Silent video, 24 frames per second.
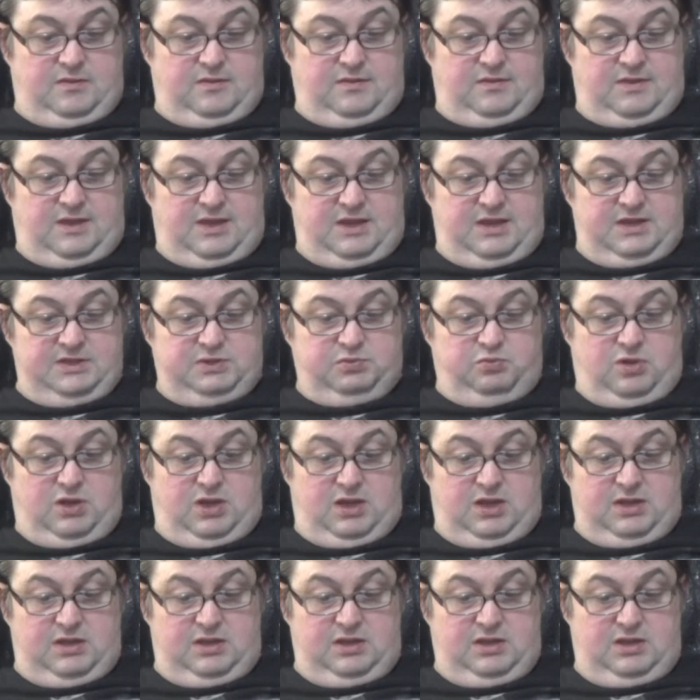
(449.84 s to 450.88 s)
that is
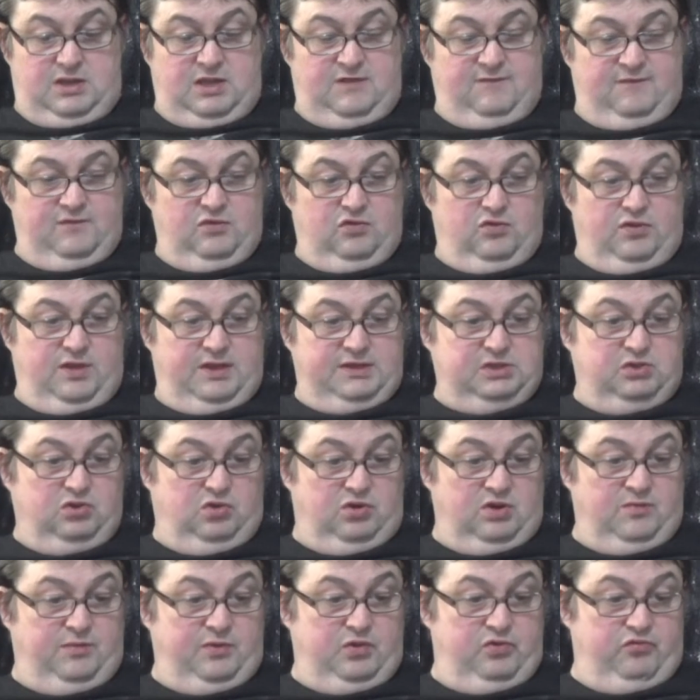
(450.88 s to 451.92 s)
why, even though that's gone
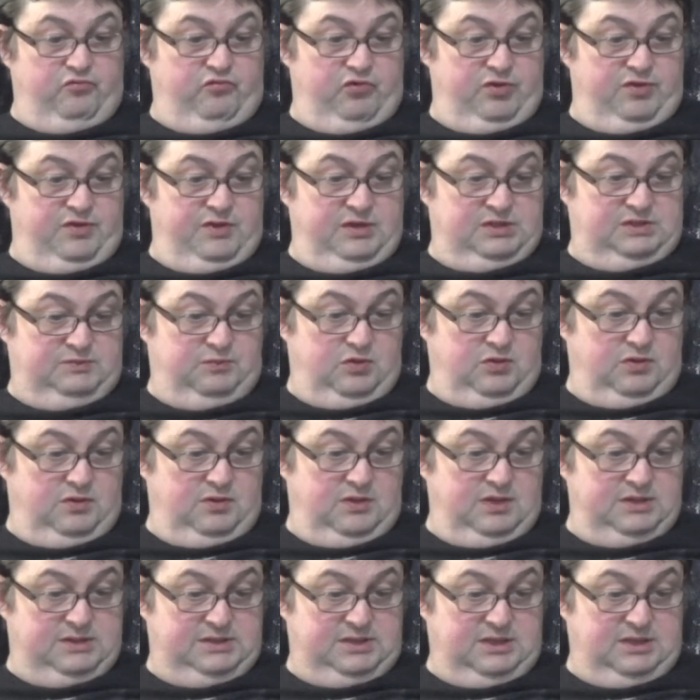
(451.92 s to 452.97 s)
up 100 this month,
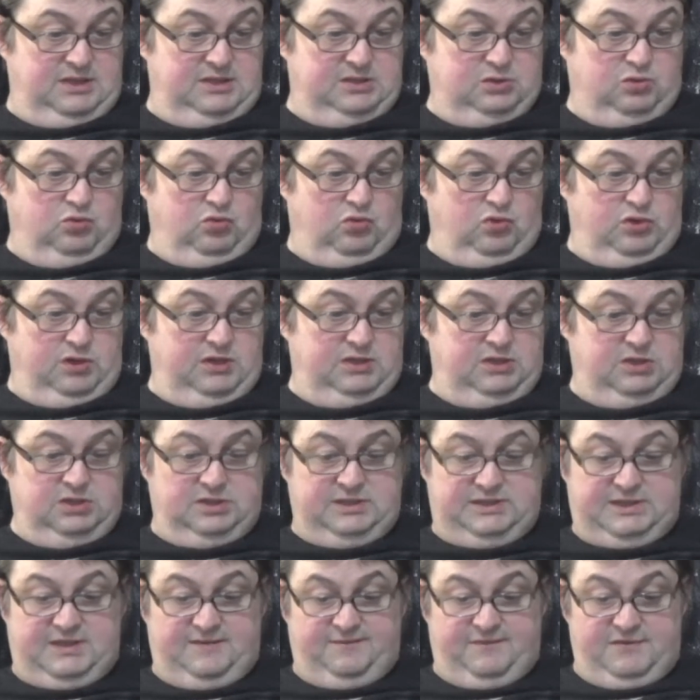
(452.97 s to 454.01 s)
this quarter to
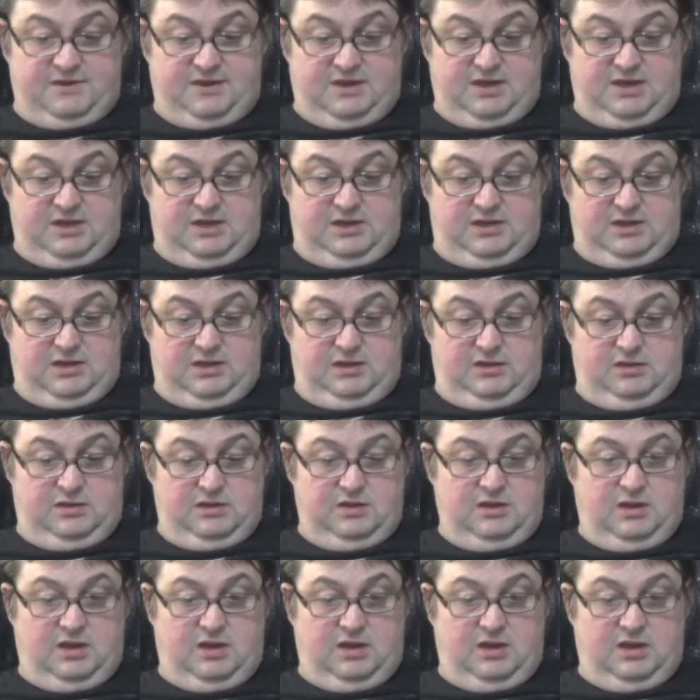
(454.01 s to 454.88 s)
$799,